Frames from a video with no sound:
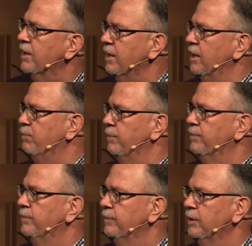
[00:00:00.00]
cup,
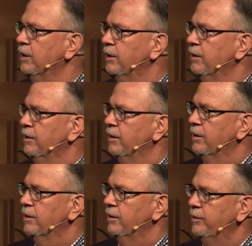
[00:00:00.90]

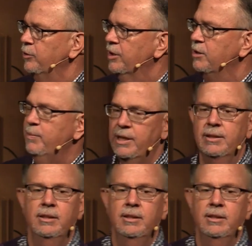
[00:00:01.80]
you can admit,